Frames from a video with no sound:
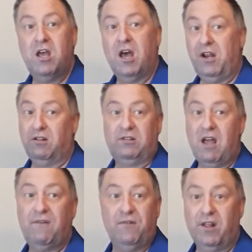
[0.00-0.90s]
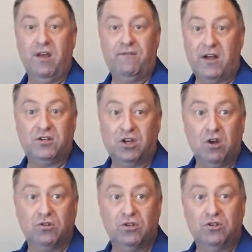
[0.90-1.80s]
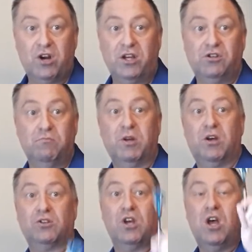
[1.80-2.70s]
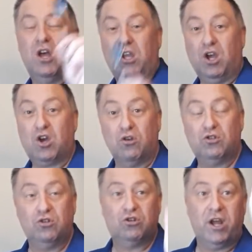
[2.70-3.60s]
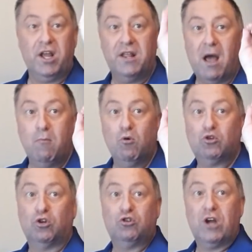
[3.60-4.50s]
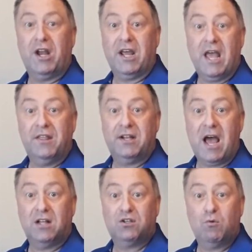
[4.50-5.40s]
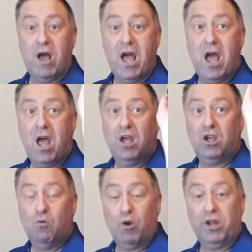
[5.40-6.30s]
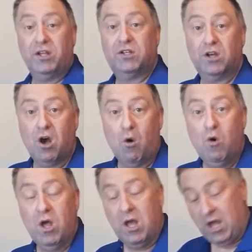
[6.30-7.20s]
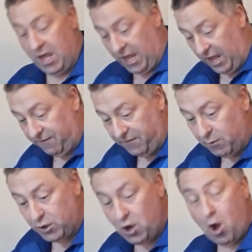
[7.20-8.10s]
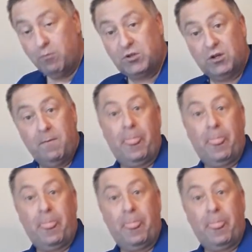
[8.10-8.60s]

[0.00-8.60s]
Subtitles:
and it'll definitely affect your concentration, because you're concentrating that much on trying to get the dart to where you want it to go. If you adopt